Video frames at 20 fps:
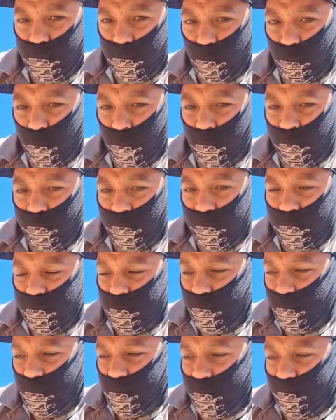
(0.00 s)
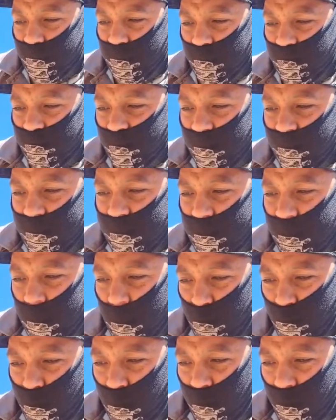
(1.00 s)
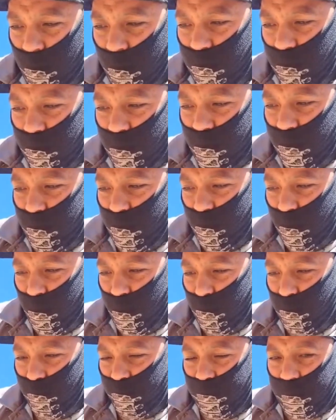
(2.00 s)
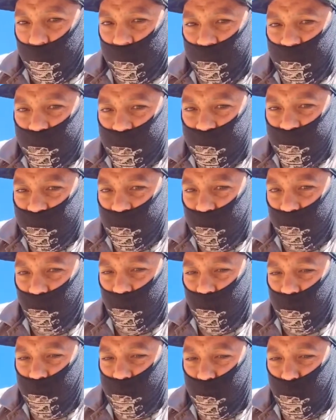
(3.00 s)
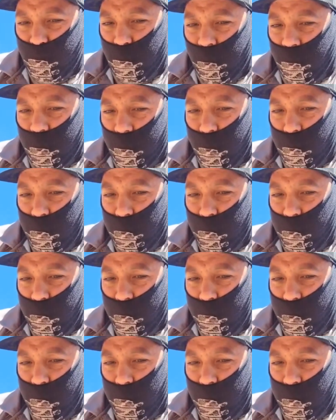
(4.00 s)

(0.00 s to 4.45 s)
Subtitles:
What I'm going to do is I'm going to run the camera over it and just see if you could spot it.